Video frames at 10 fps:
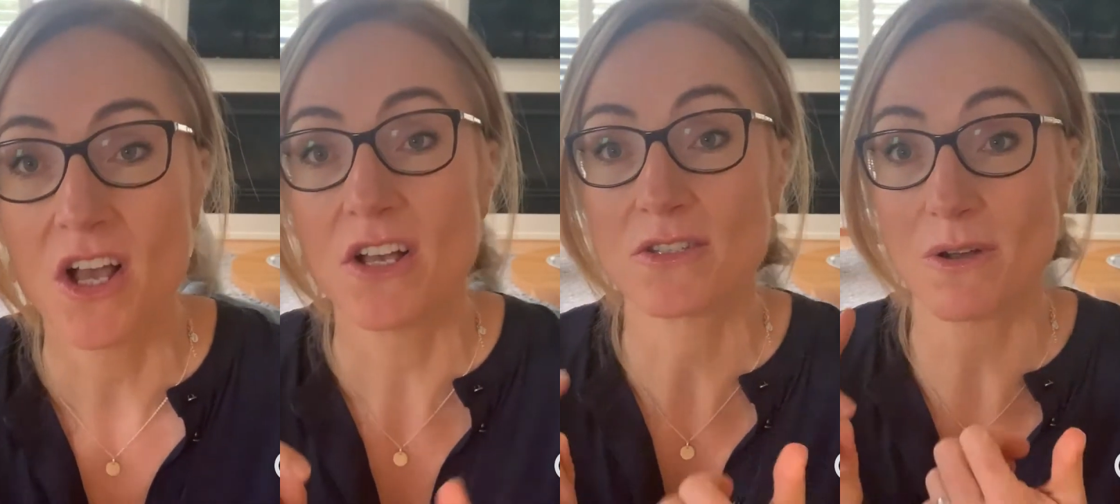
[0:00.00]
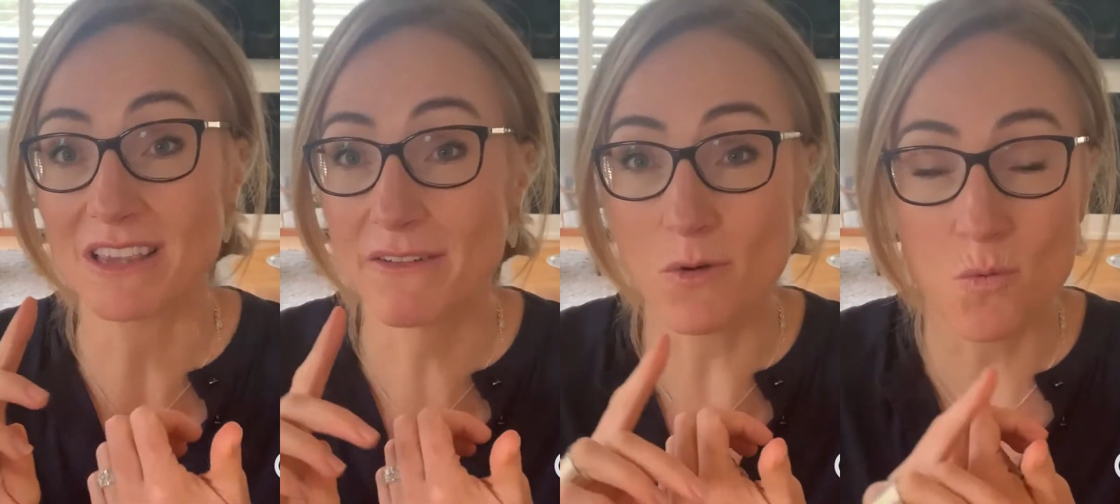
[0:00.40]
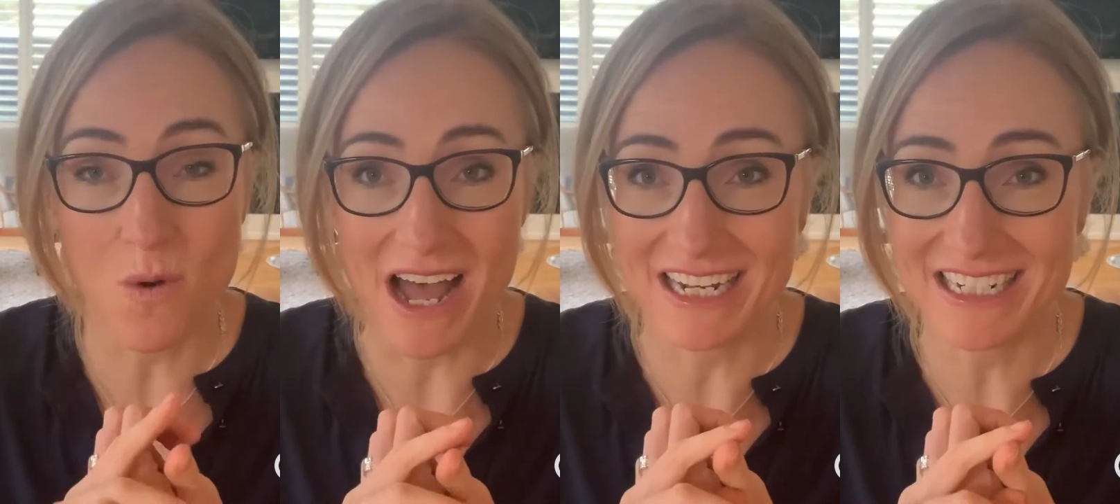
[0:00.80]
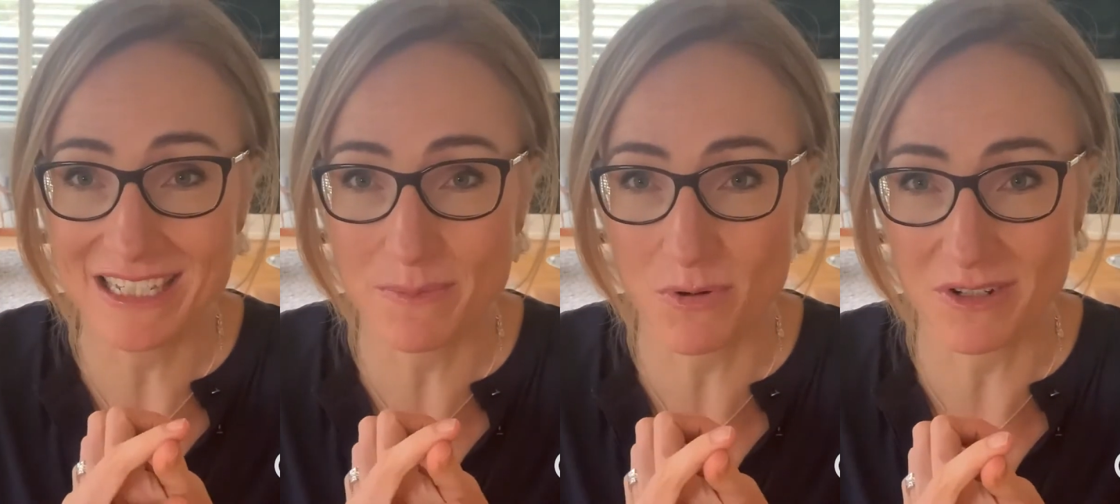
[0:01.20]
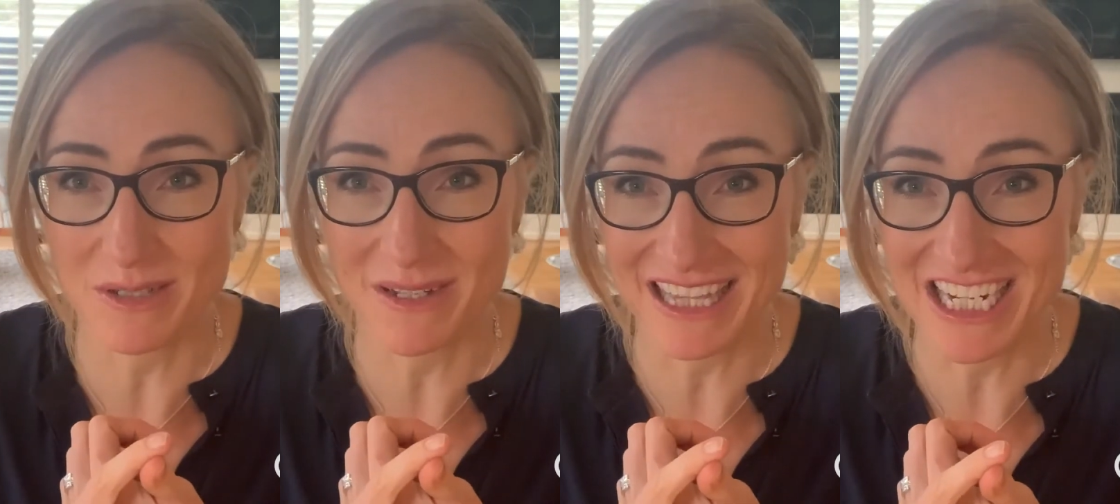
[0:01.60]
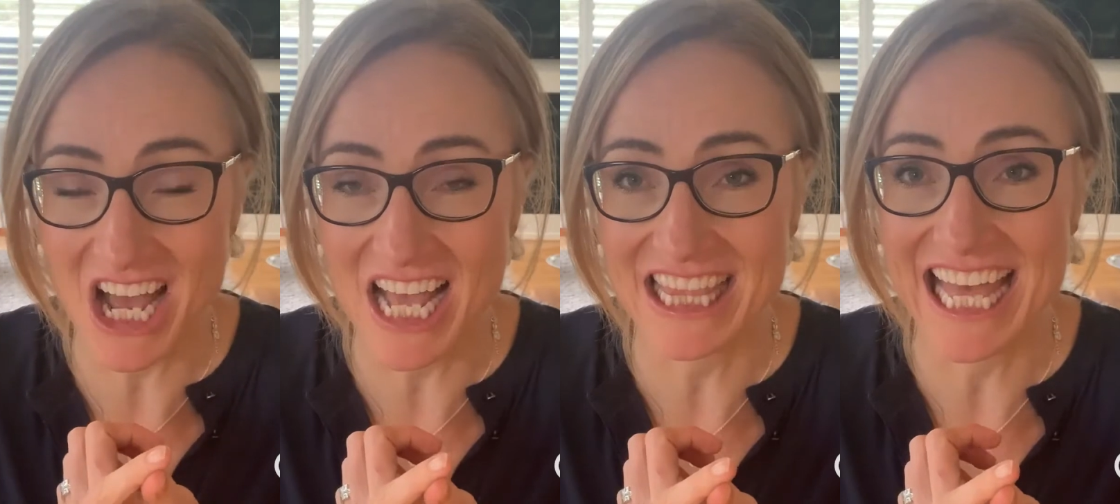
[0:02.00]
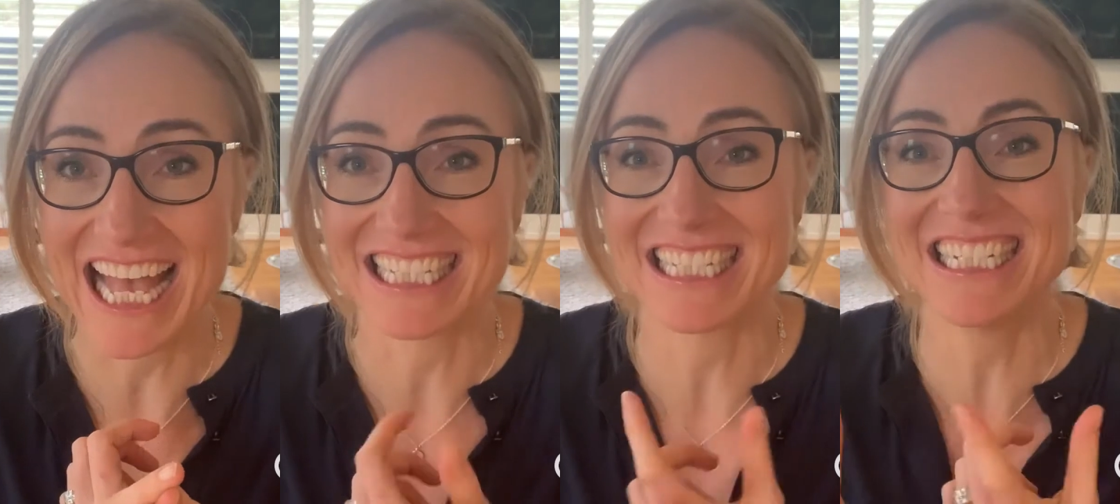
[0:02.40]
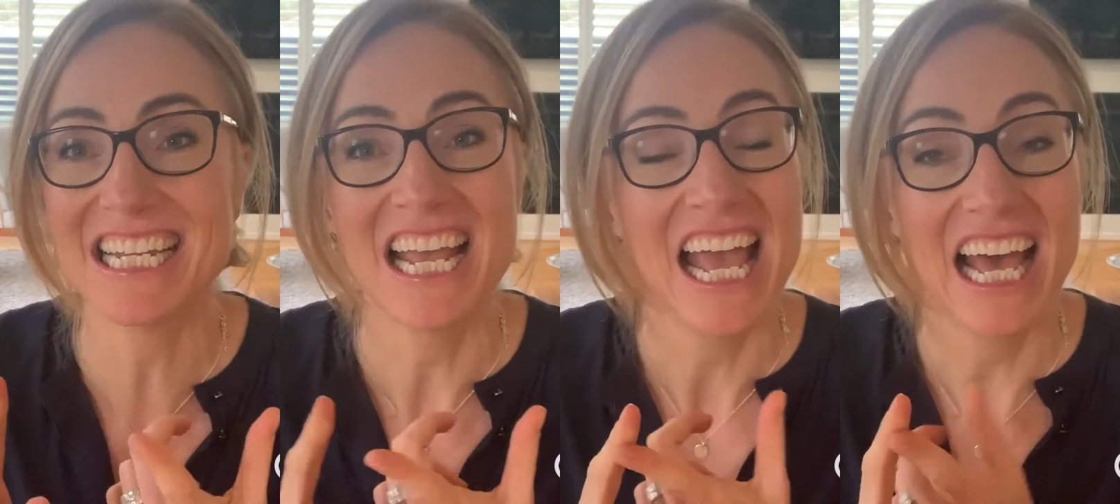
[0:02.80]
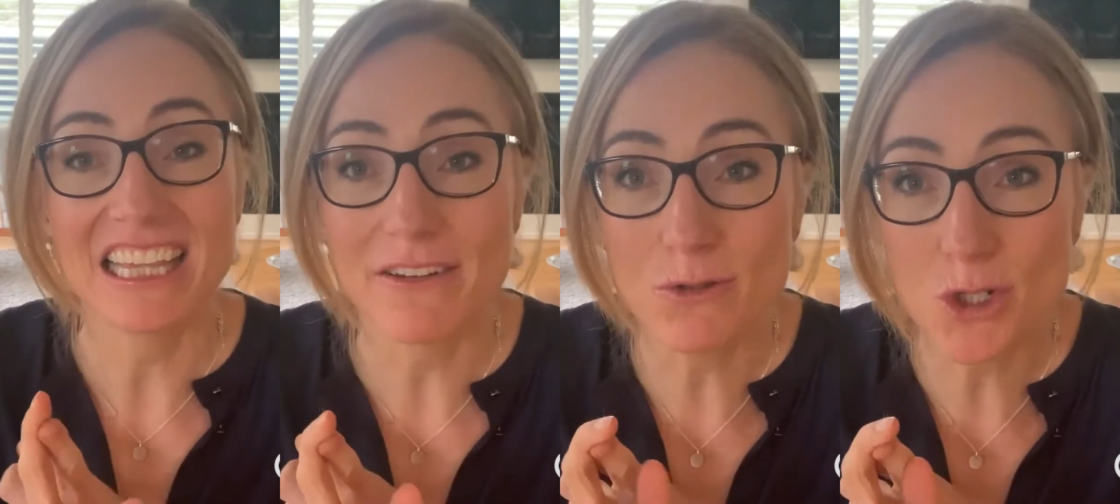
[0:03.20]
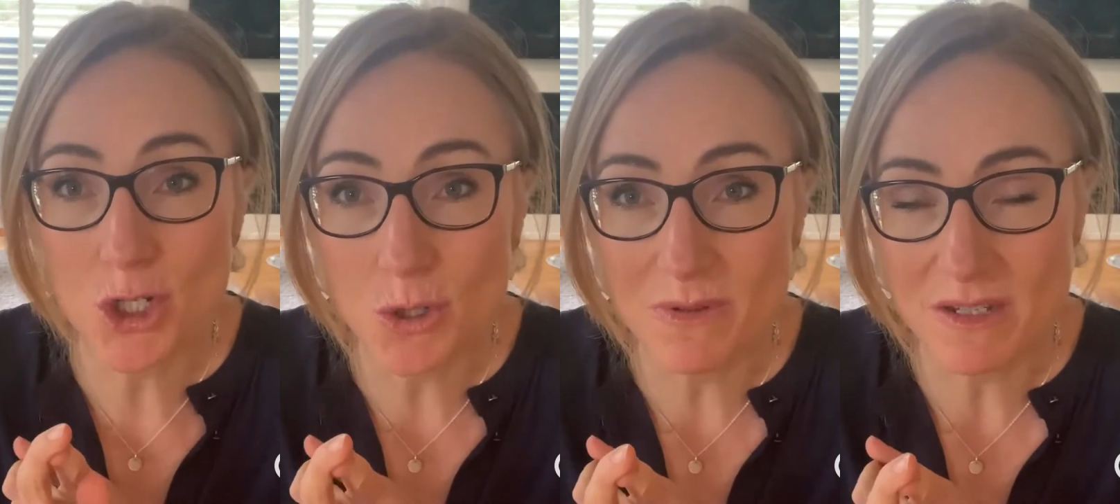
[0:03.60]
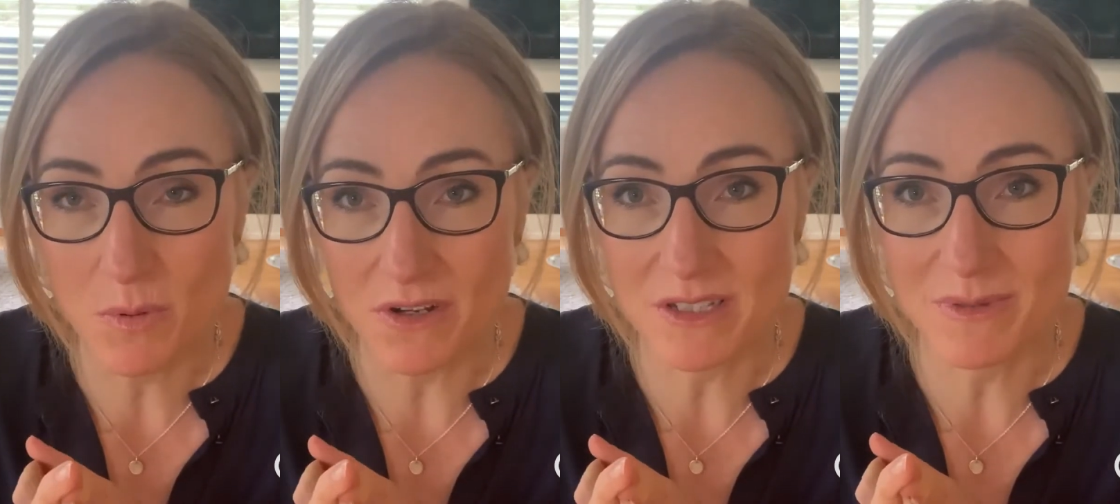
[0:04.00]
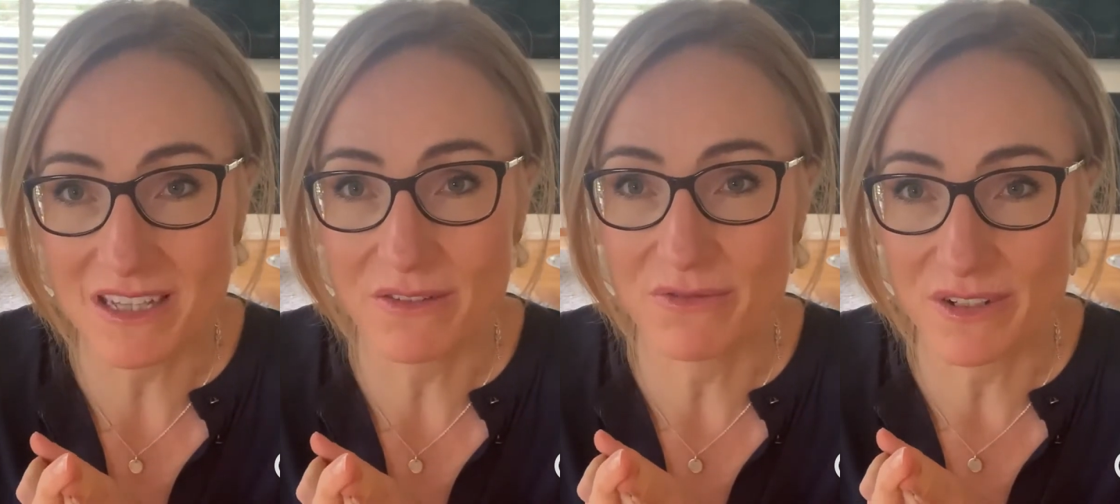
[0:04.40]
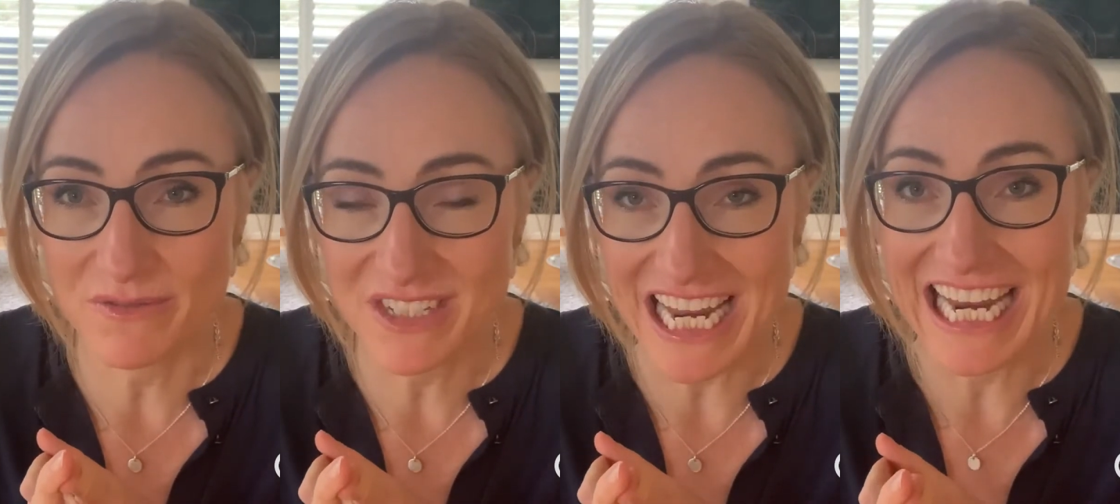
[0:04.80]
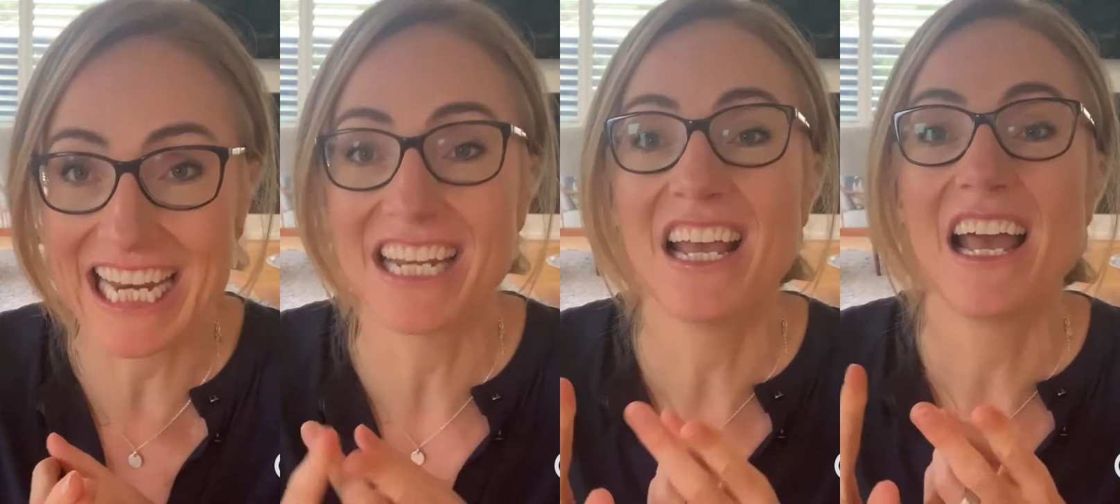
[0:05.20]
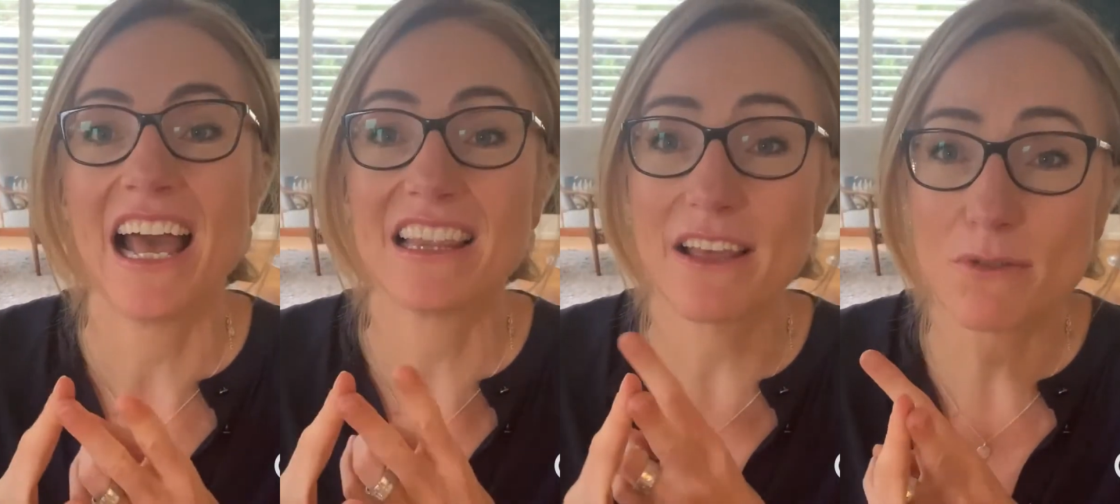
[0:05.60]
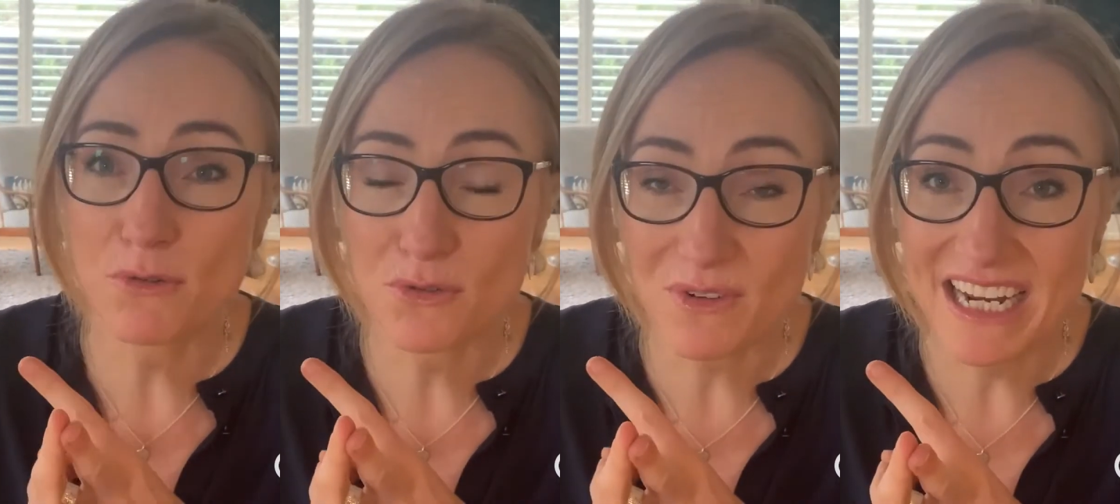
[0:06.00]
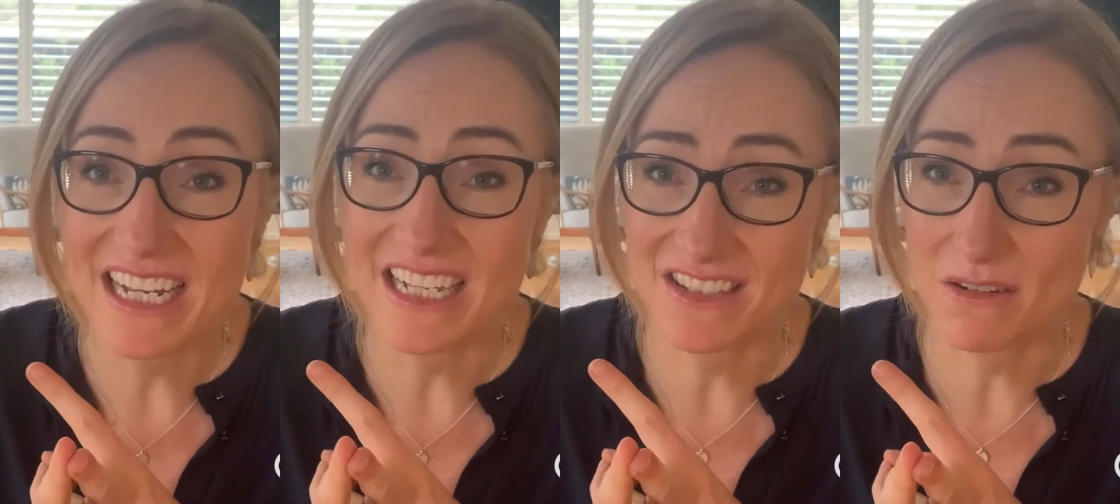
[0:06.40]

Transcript: So a level 1 is approximately $9,000, a level 2 is approximately $15,000, a level 3 is